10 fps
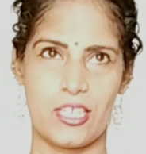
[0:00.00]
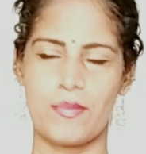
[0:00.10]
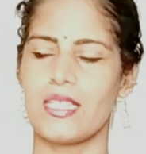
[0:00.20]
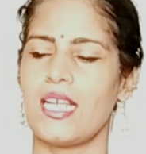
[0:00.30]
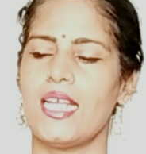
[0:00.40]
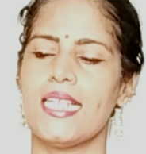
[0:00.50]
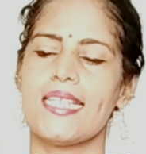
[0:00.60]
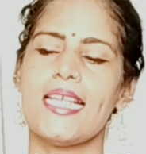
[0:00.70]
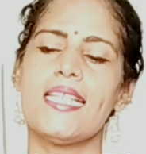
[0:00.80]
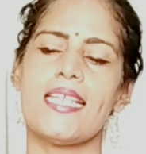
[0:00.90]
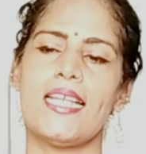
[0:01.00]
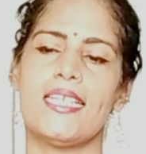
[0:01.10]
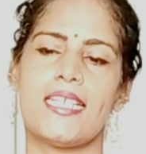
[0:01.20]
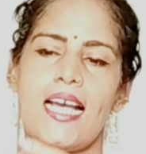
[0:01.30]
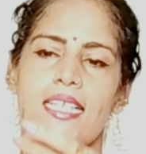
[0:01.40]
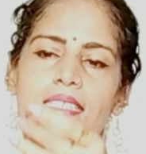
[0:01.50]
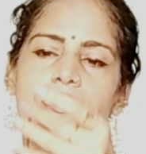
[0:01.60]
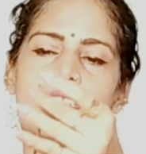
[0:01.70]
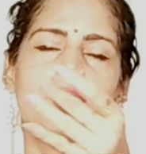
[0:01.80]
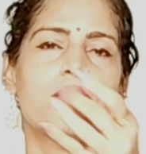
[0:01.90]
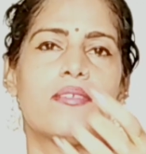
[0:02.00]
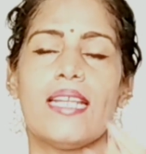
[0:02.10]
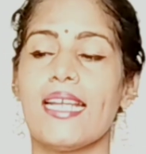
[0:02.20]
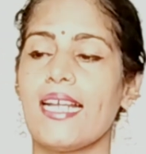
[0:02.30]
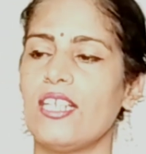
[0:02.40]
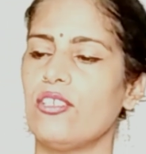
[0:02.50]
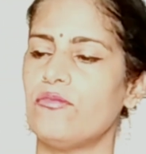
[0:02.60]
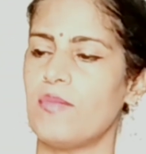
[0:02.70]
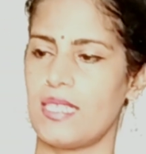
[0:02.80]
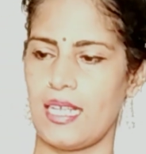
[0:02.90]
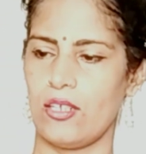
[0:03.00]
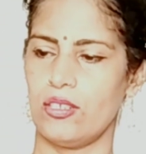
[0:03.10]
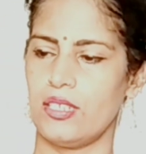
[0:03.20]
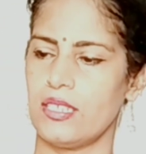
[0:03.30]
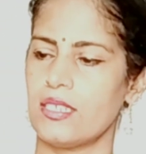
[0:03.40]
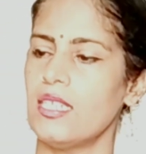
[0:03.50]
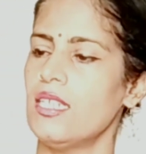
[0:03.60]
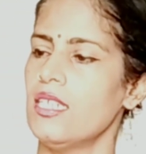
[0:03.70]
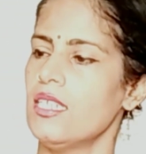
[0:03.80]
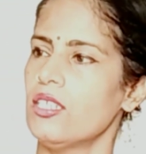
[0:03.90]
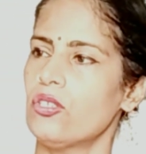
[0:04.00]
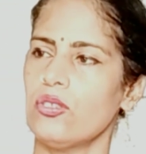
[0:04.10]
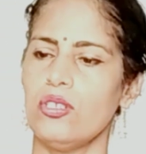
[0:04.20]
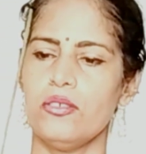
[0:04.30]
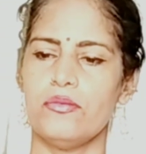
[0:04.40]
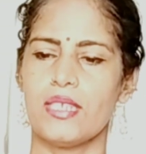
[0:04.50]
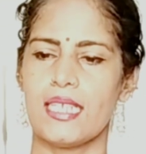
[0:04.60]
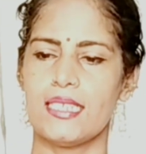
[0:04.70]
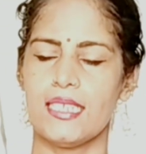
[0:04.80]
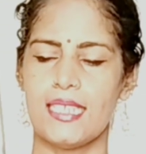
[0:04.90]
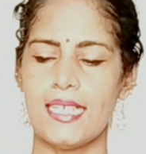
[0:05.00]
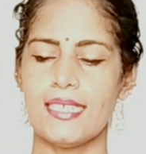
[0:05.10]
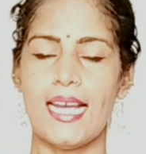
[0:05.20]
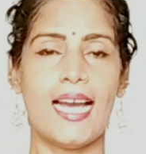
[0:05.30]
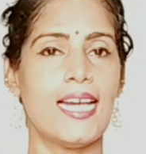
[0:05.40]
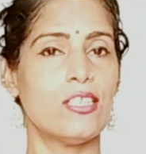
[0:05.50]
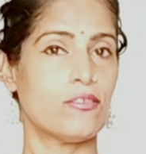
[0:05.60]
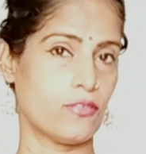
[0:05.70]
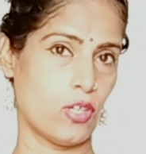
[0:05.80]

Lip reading: It's a masala incense, and it has some grey kind of masala on this. So we can see that, and of